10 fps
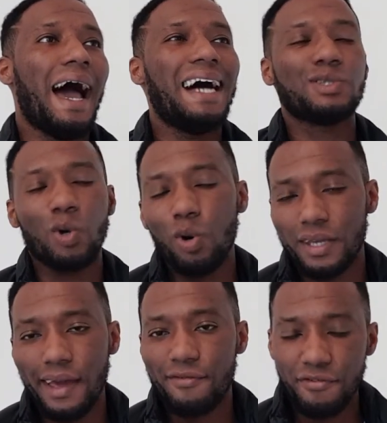and or
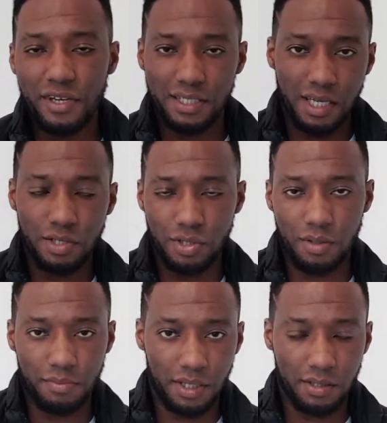get free
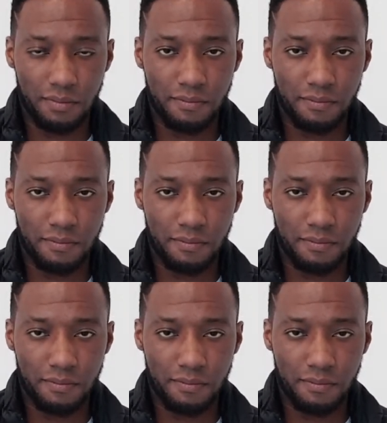attention, blood.